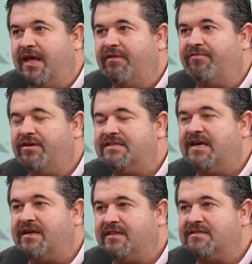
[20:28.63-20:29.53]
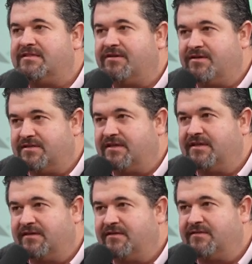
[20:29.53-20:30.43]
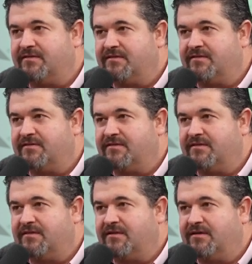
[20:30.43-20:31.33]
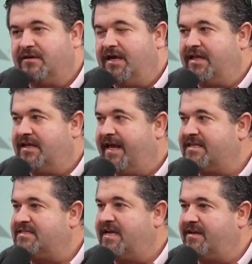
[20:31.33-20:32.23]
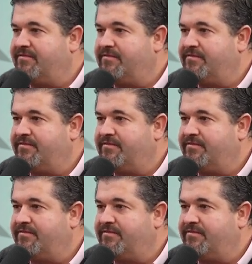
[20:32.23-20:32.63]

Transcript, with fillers: If we take this seriously in the next 10,